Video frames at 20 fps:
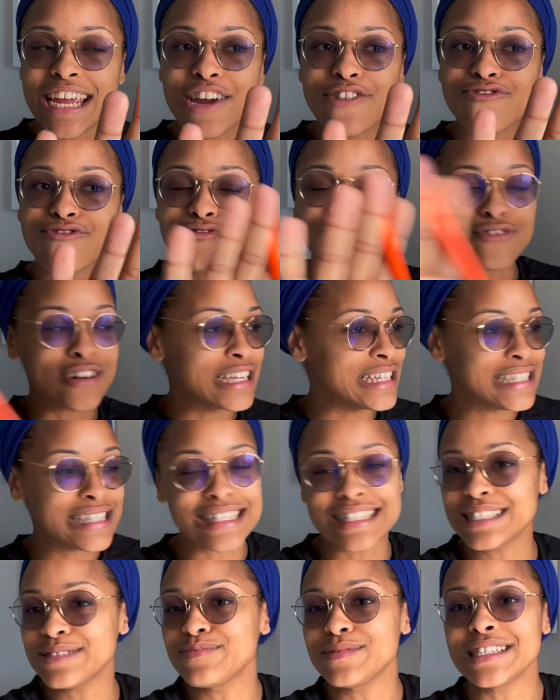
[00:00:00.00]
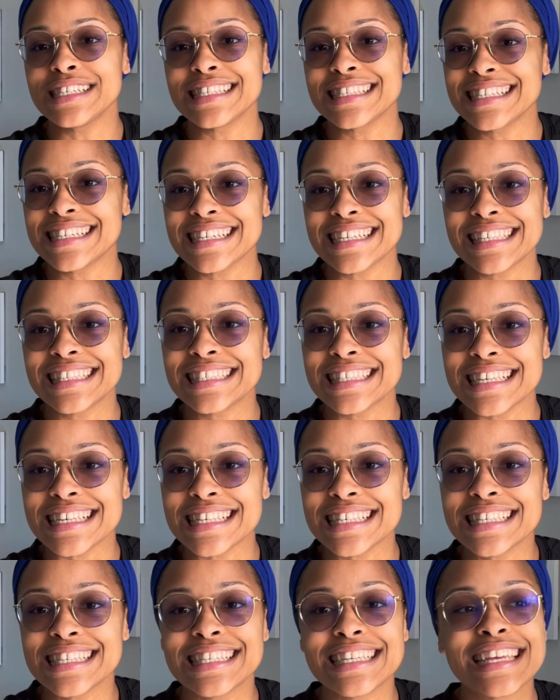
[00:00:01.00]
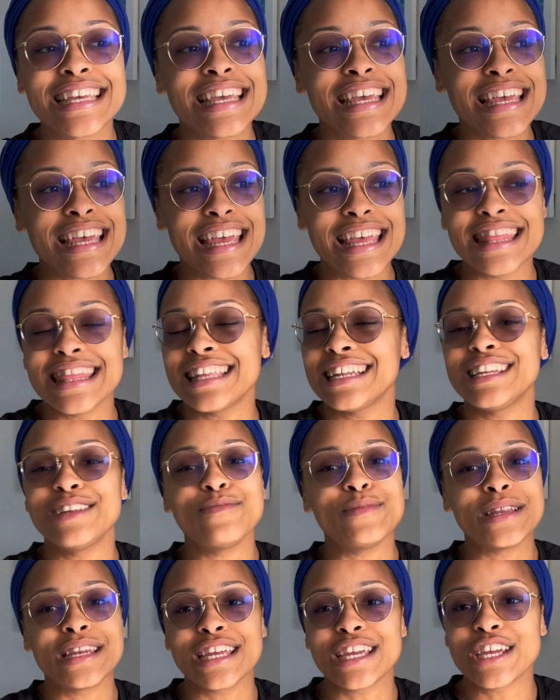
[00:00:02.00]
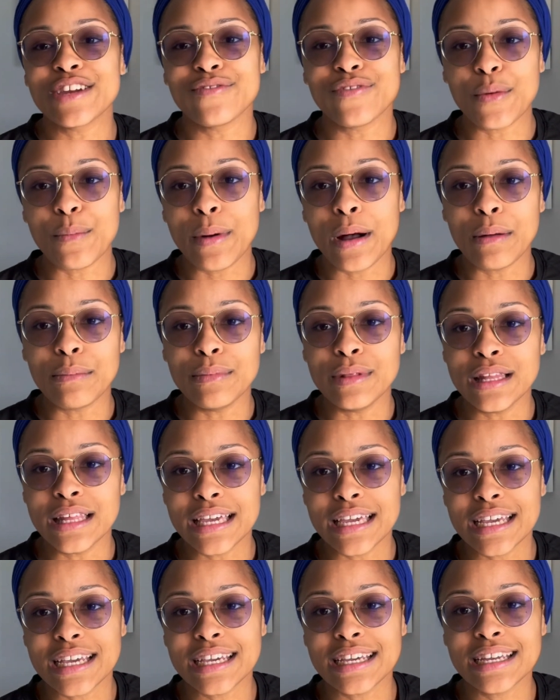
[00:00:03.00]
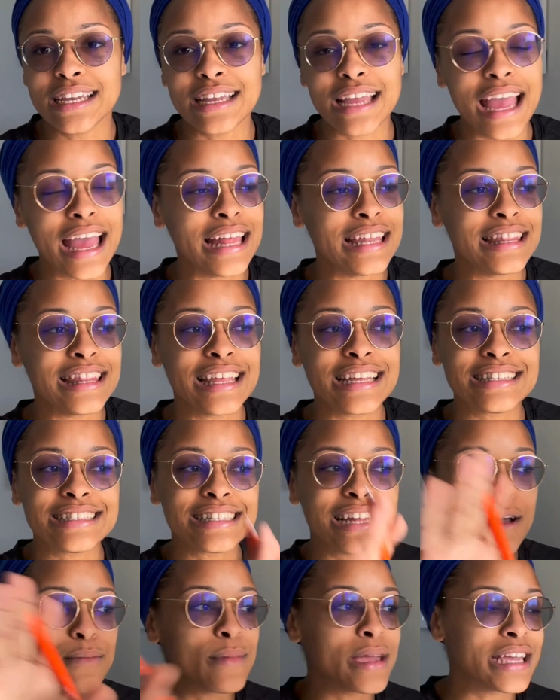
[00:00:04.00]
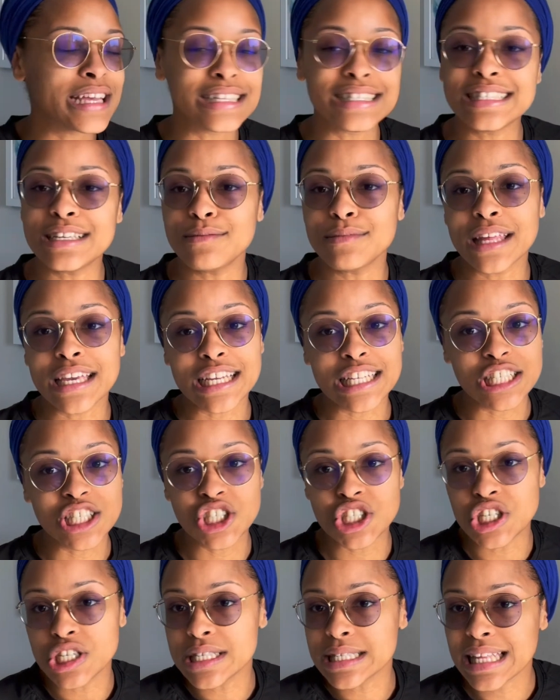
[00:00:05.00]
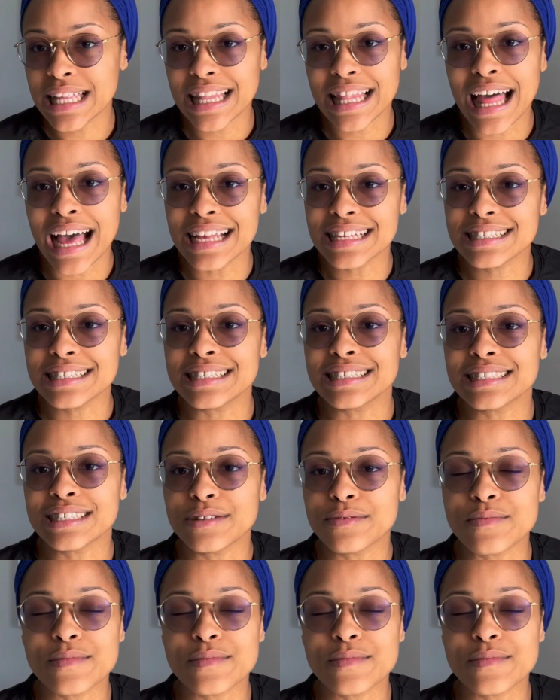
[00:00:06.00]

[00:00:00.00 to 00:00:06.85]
racism doesn't exist in the Dominican Republic, and let's not make it seem like it's just classism.